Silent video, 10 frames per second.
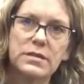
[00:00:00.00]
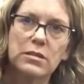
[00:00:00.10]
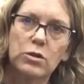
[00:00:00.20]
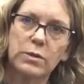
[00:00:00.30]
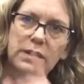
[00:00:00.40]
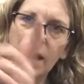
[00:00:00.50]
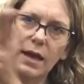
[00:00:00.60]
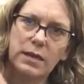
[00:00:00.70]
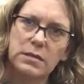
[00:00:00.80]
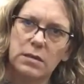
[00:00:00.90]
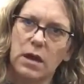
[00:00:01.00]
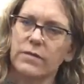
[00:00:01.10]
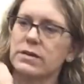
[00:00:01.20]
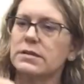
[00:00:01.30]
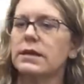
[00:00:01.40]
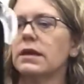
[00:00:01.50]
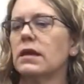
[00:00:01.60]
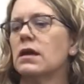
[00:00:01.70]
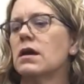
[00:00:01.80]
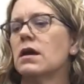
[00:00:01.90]
is new with tags, obviously.
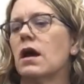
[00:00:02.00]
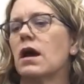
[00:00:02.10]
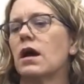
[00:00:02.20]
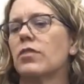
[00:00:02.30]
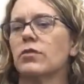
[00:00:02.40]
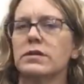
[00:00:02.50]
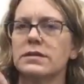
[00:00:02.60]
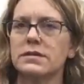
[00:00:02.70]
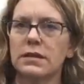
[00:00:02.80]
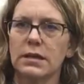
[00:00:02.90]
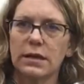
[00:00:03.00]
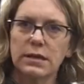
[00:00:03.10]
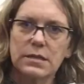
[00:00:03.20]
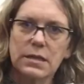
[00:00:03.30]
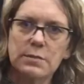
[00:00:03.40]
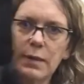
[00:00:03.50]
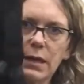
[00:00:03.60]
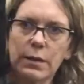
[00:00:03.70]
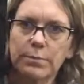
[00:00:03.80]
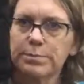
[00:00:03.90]
Uh, $36.99, size
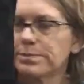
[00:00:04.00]
medium.